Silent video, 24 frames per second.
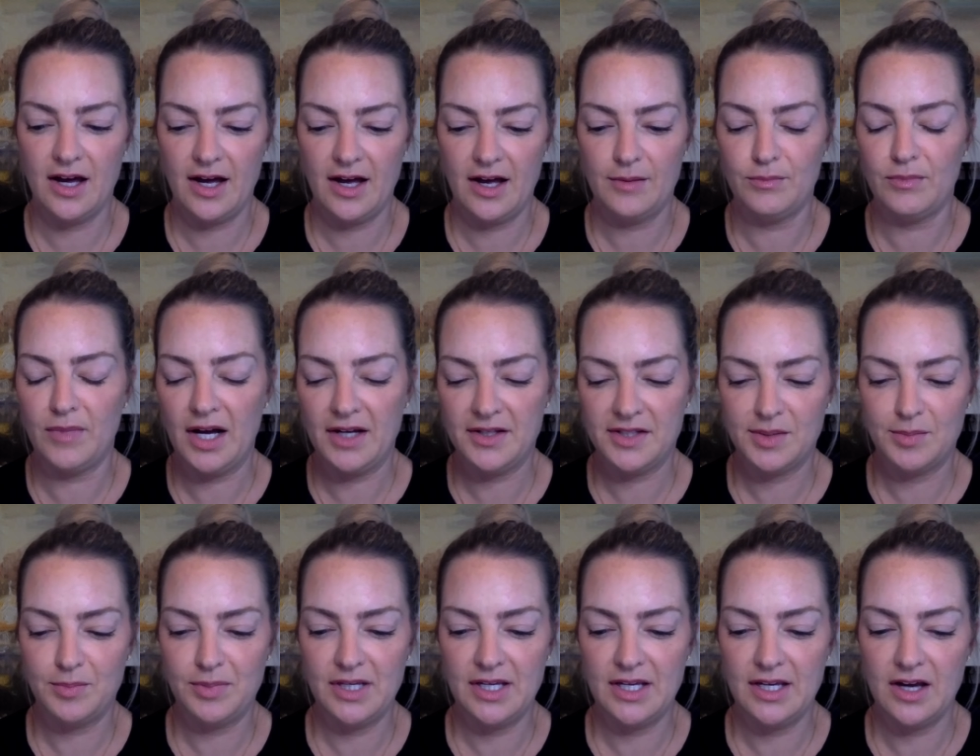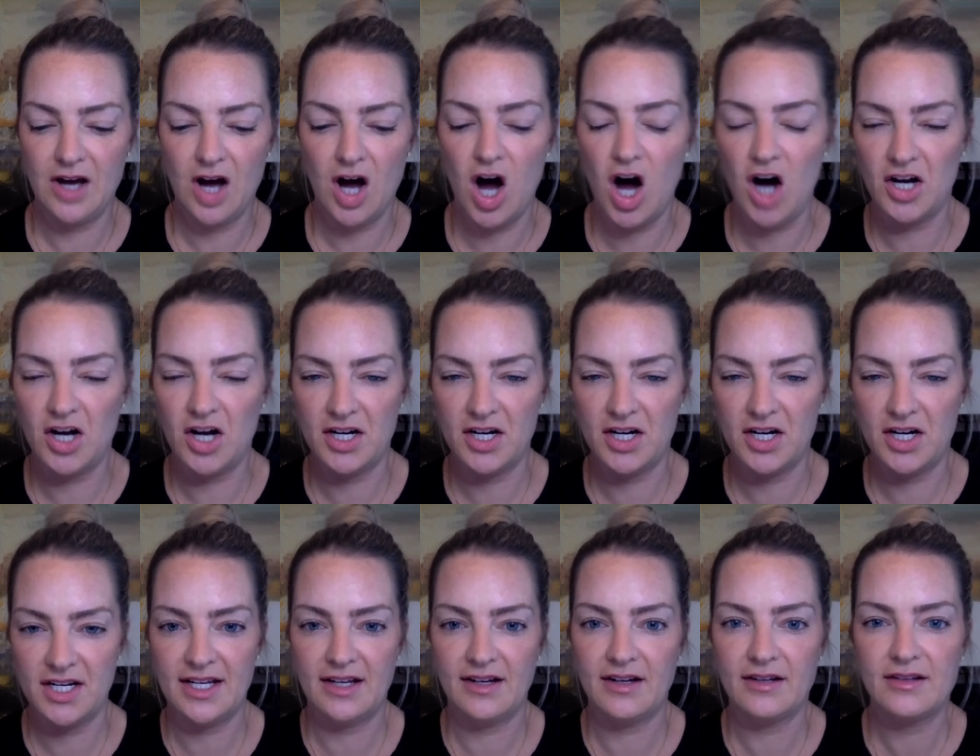must be
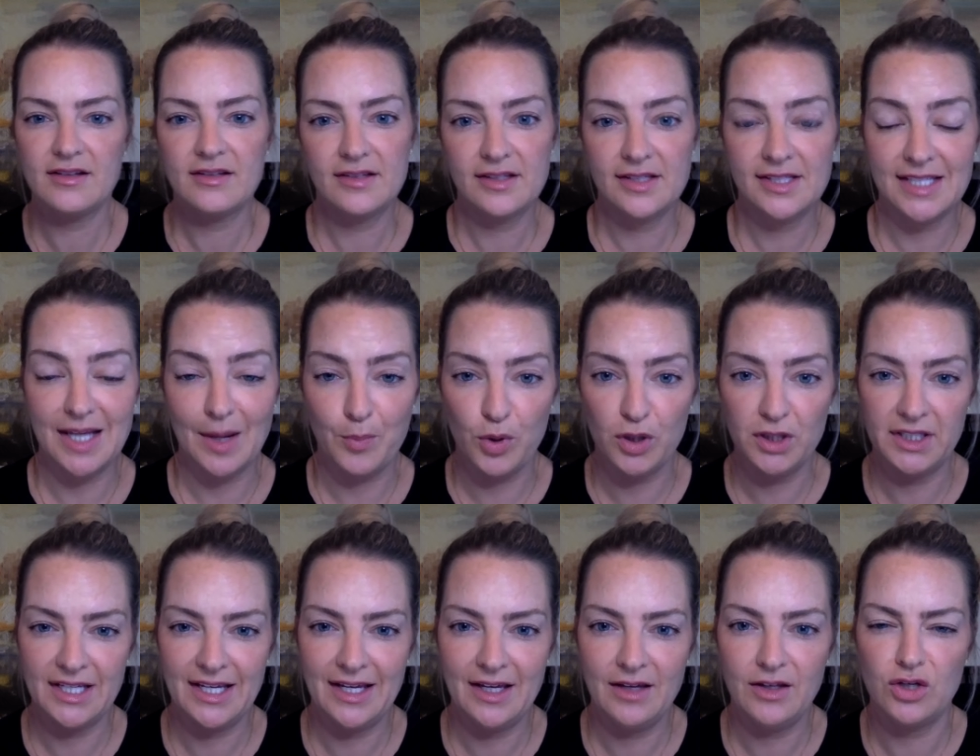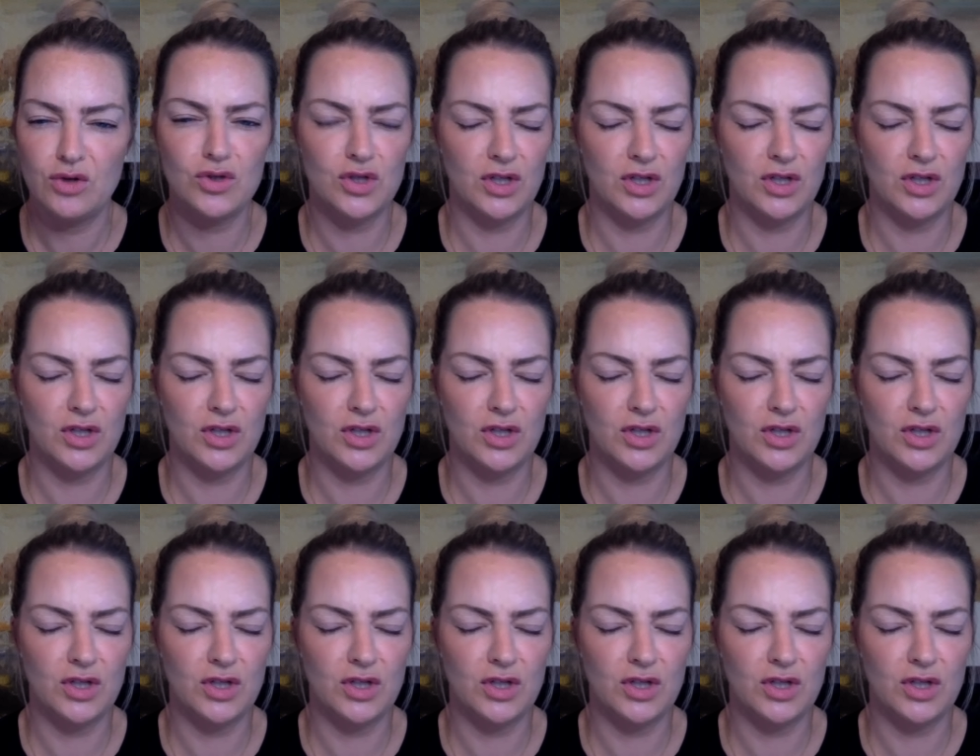audited separately,